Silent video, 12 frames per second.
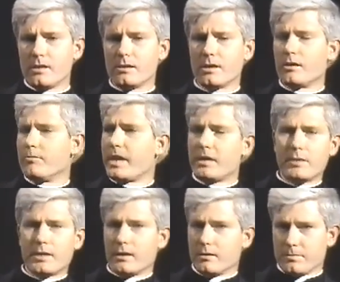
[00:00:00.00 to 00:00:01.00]
there are many,
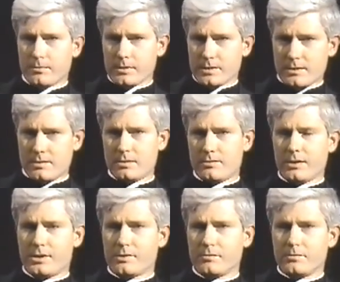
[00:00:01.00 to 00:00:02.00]
many other priests,
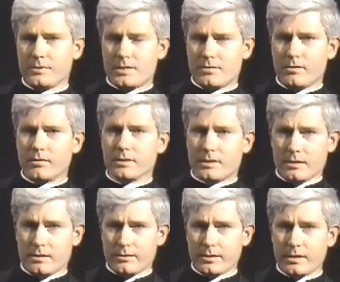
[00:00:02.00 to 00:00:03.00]
traditional priests around the
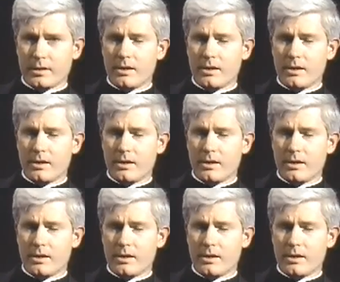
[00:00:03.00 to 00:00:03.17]
country,